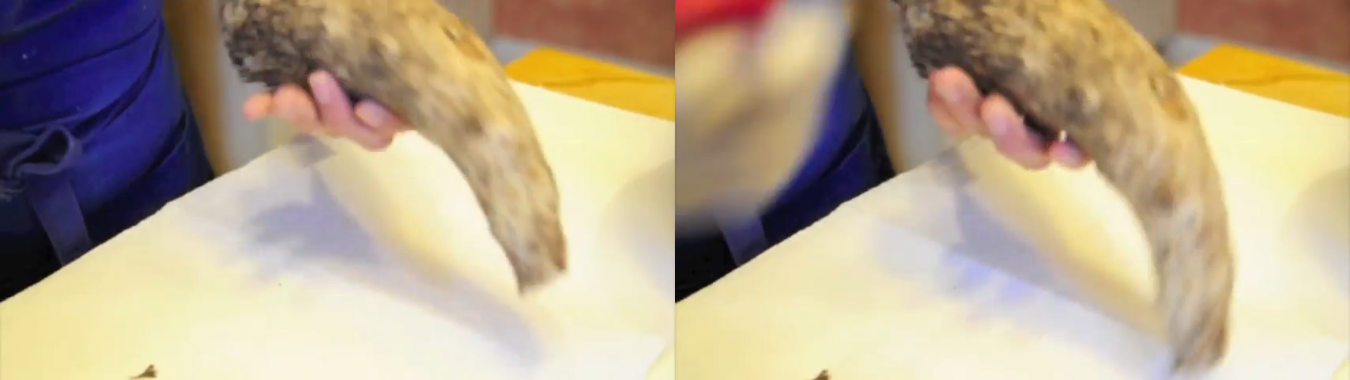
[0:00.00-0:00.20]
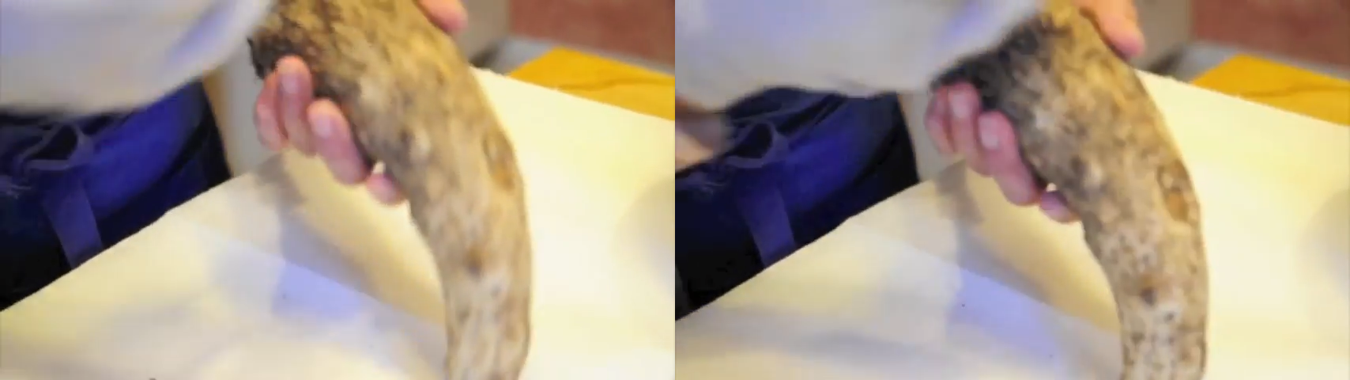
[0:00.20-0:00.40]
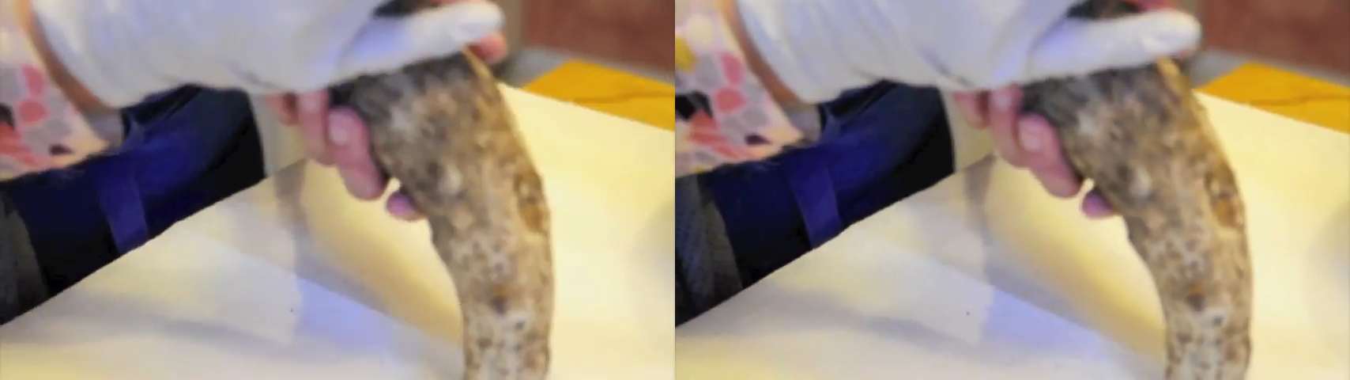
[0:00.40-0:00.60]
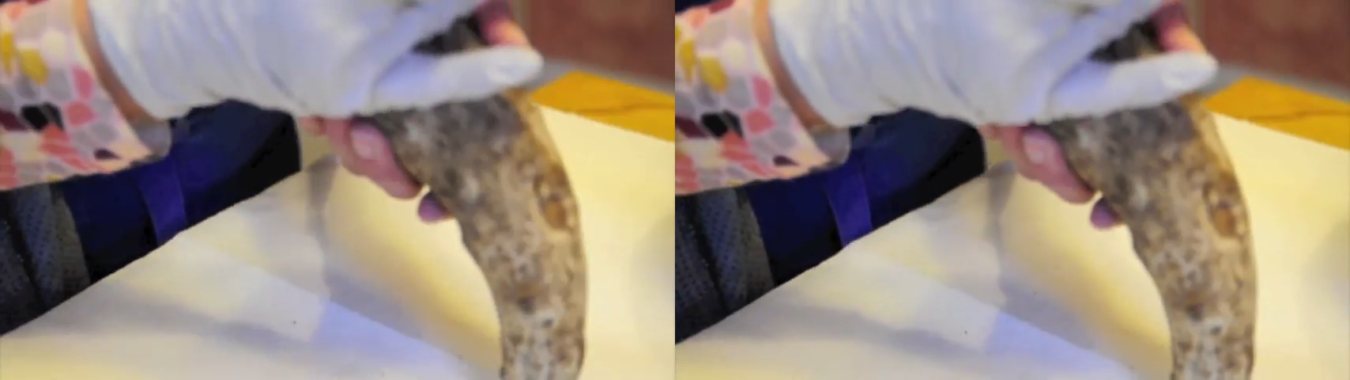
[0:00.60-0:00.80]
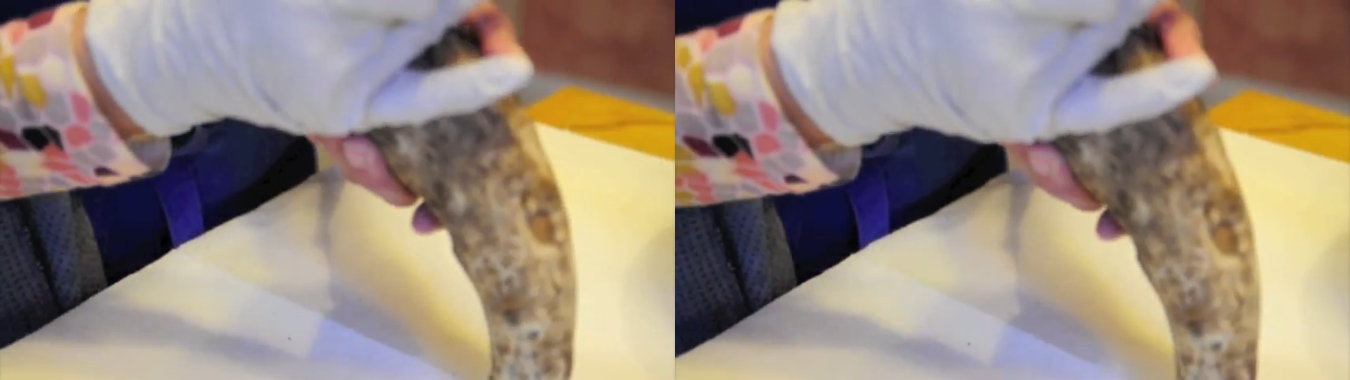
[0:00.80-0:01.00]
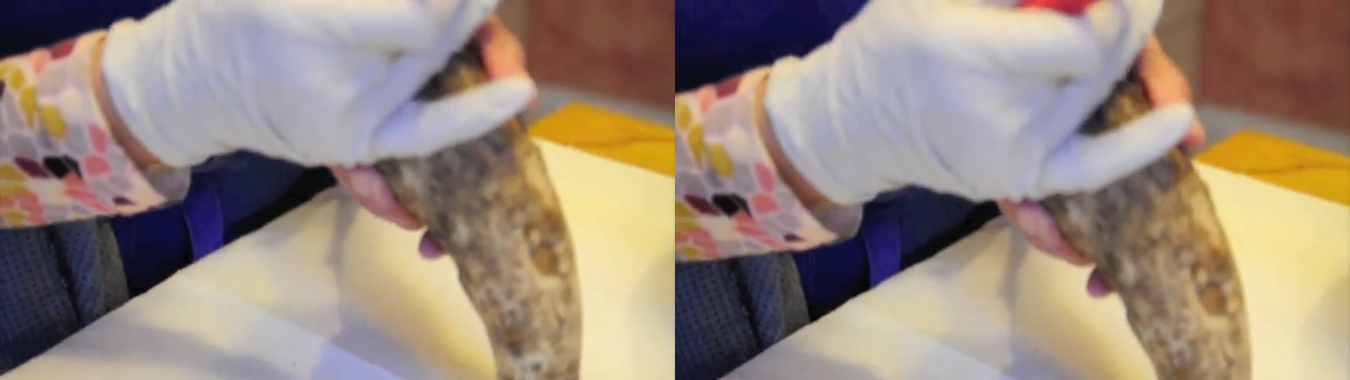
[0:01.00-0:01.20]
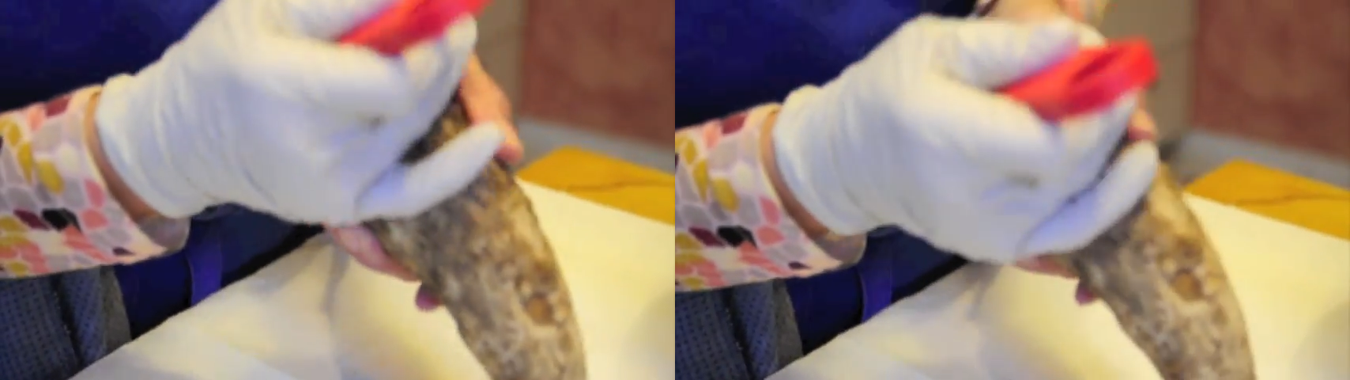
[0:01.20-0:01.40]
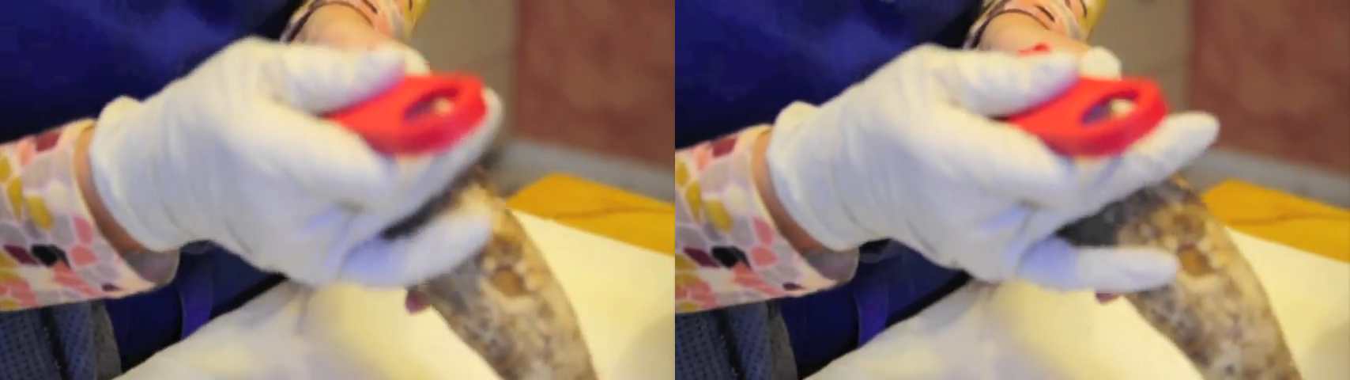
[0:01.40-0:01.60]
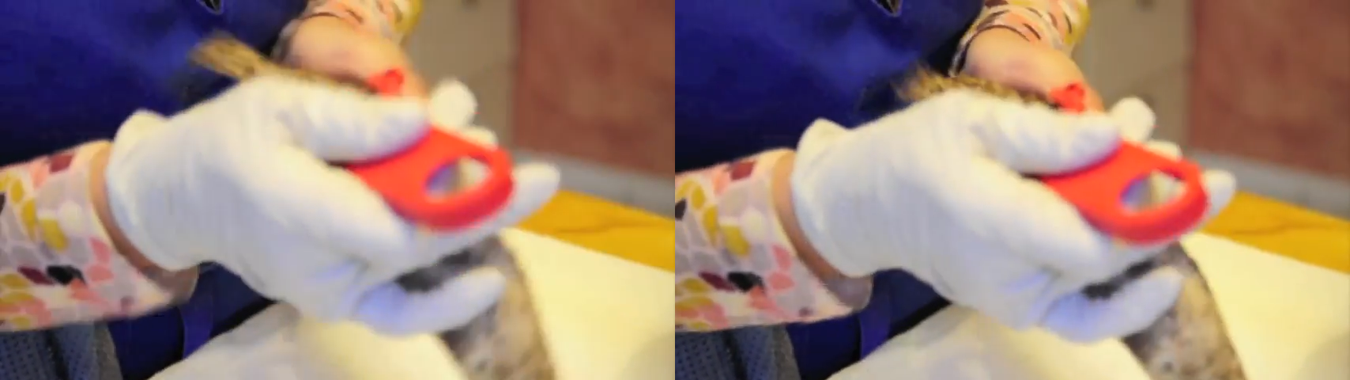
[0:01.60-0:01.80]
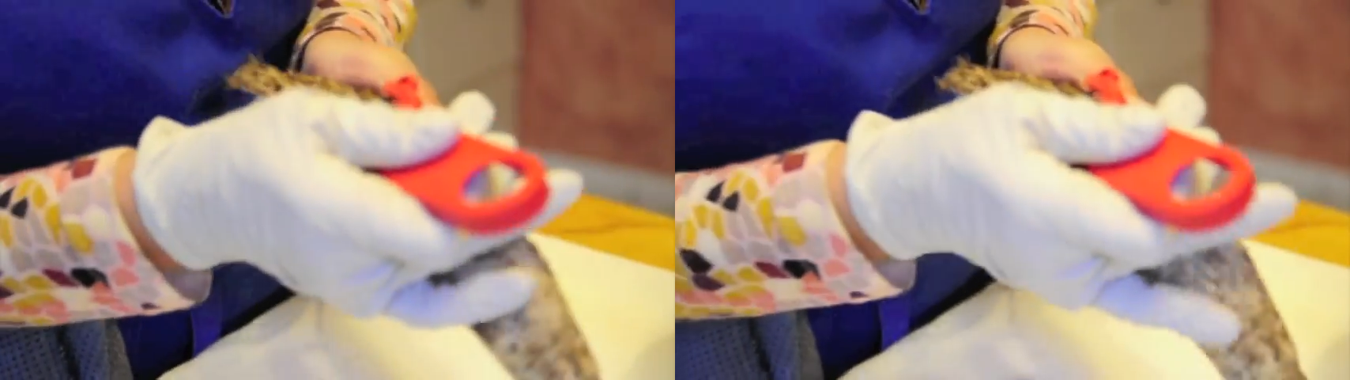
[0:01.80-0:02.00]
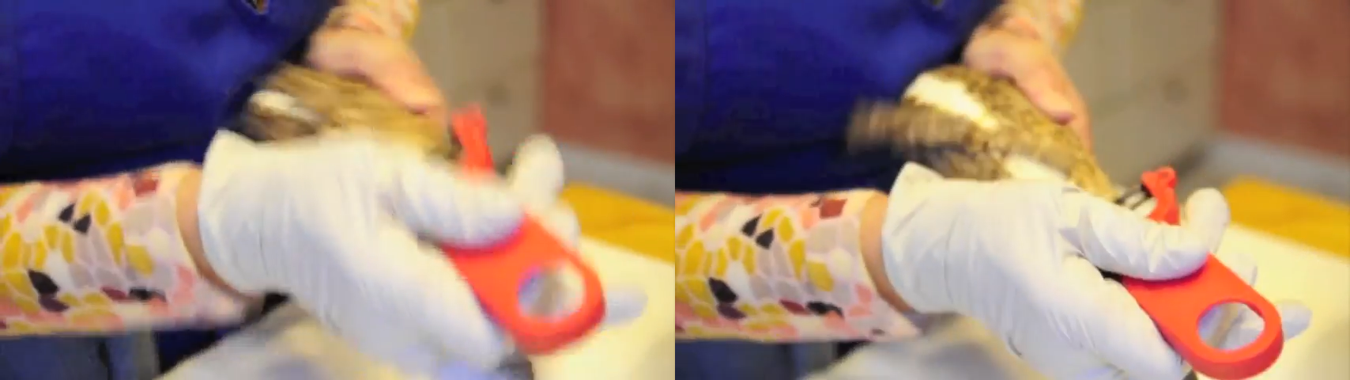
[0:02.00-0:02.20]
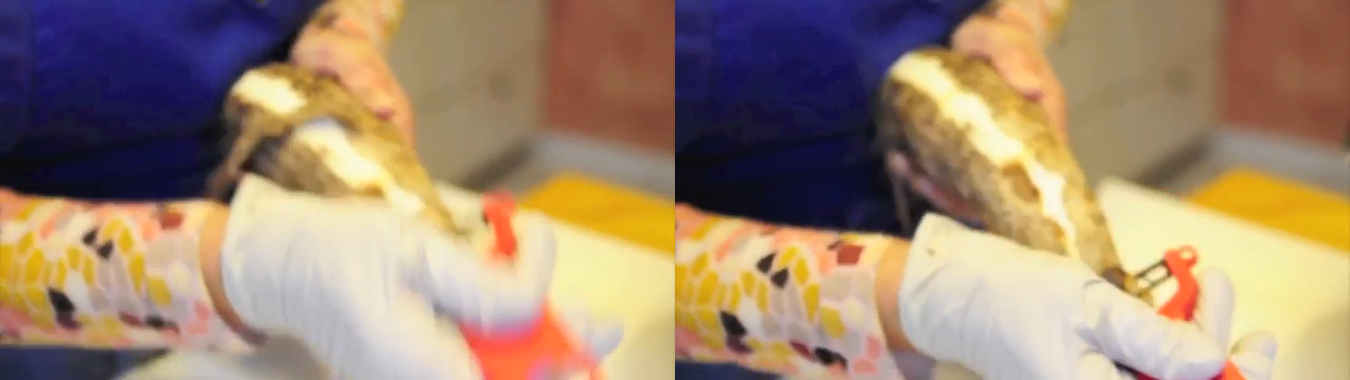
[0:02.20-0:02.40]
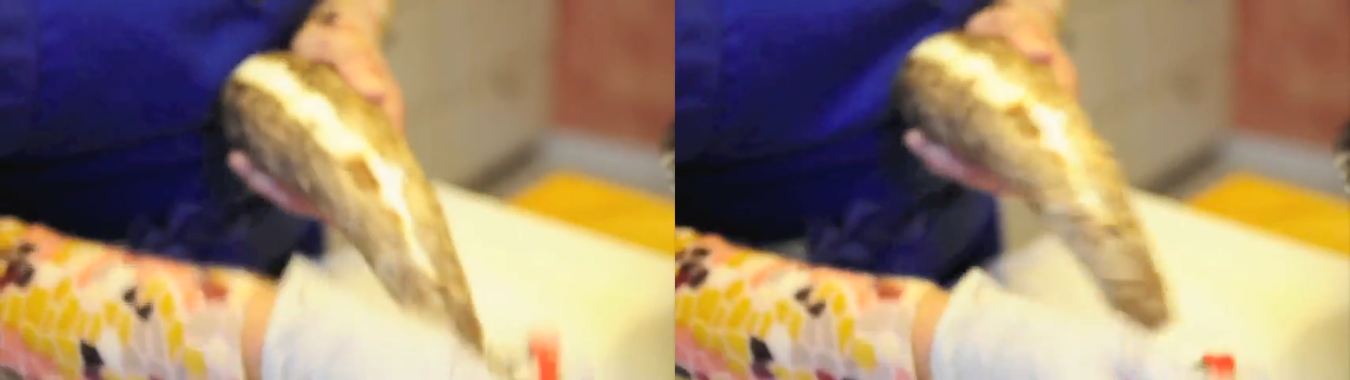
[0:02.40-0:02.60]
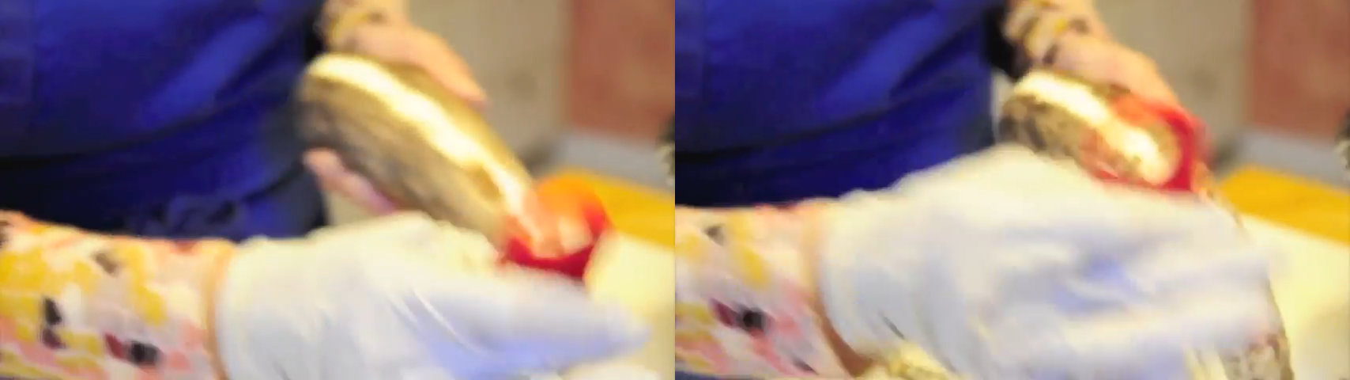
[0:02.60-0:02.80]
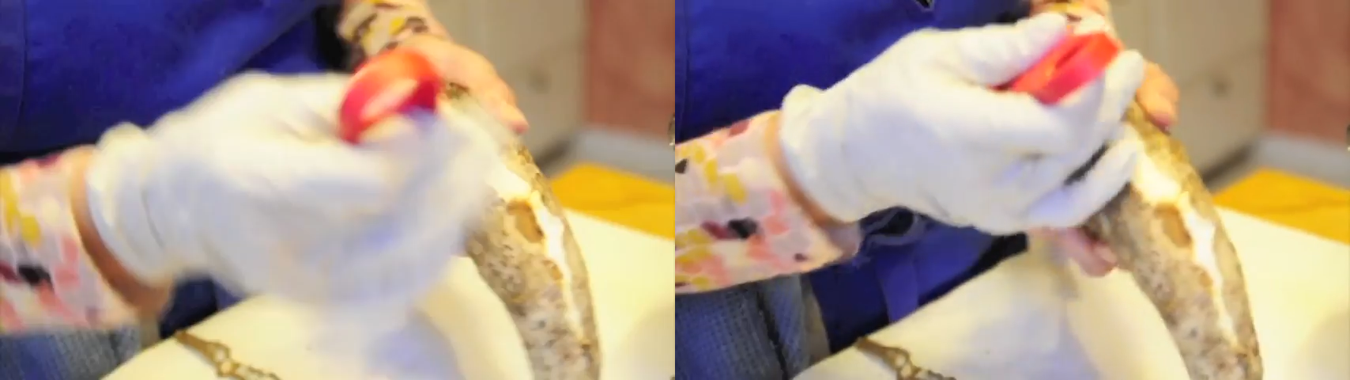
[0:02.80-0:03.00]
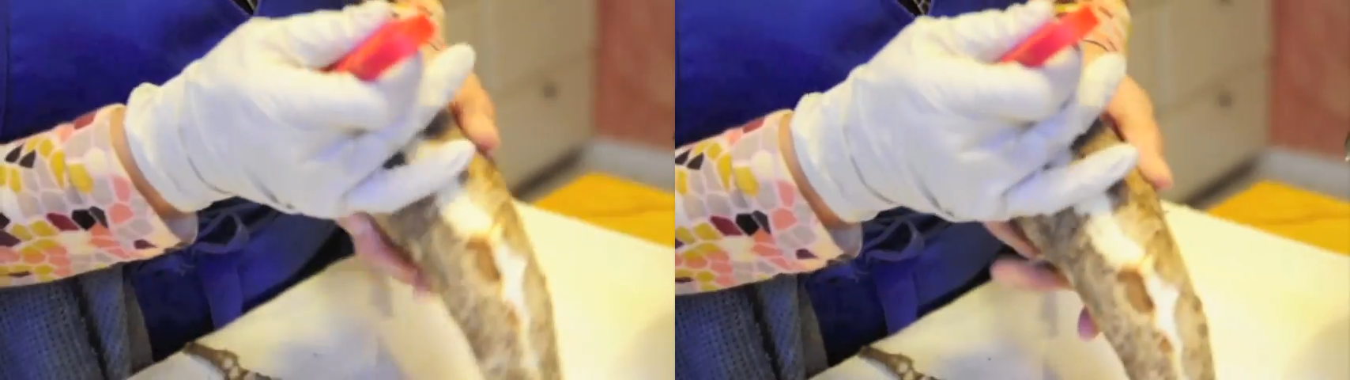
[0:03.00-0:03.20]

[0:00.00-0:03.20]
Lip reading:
No face is visible, so there are no lips to read.